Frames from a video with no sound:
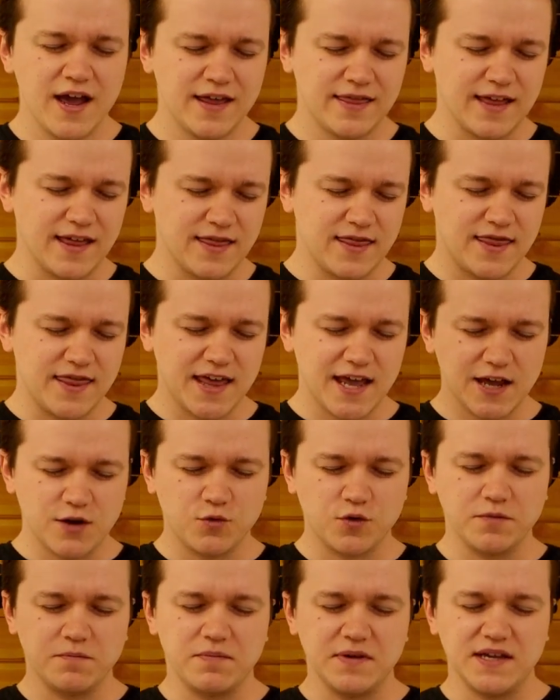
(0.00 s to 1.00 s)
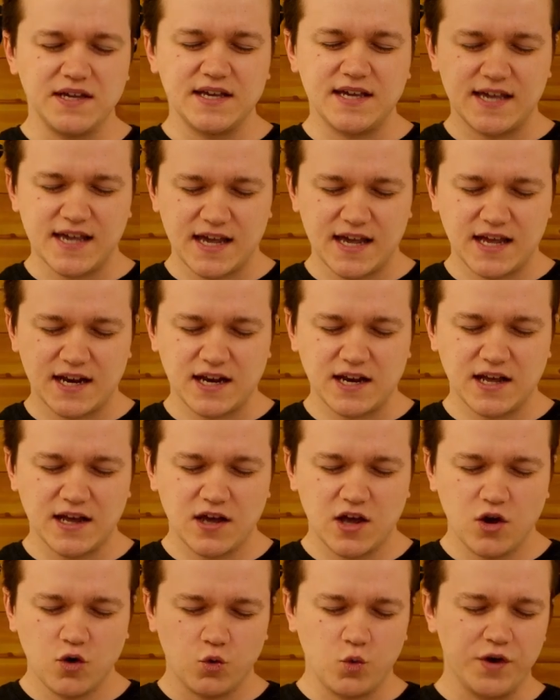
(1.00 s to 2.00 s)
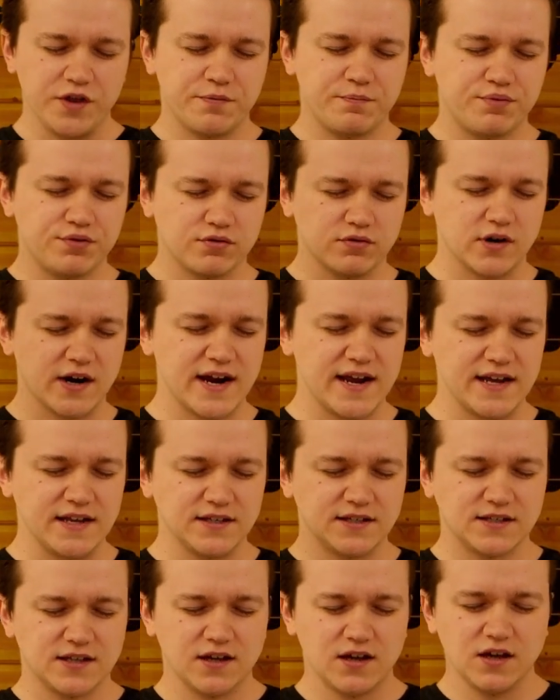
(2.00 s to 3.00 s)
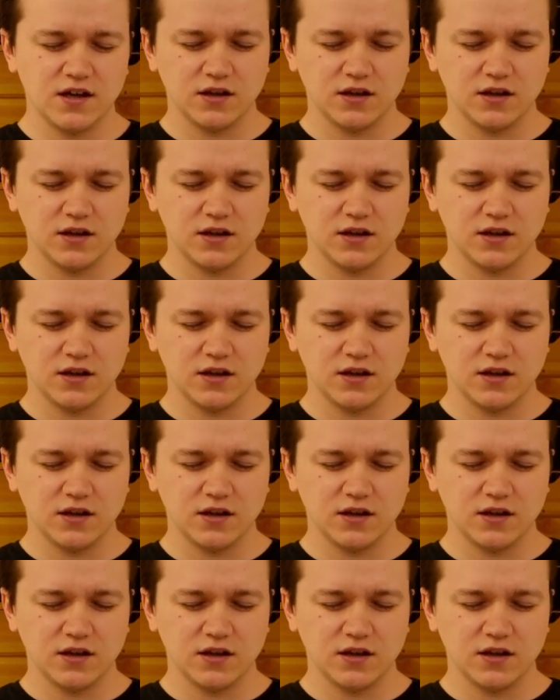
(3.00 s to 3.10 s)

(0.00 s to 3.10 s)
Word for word: that they would begin with praise.